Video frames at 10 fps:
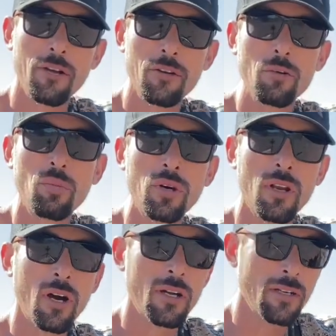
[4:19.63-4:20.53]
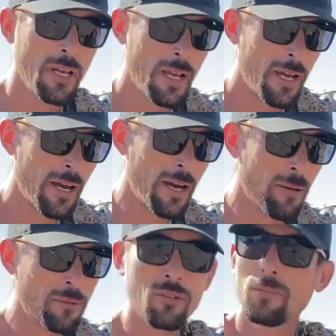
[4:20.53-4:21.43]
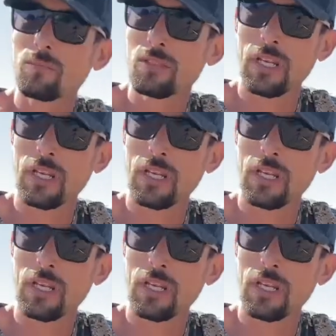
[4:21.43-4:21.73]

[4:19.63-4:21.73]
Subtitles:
you put on. So to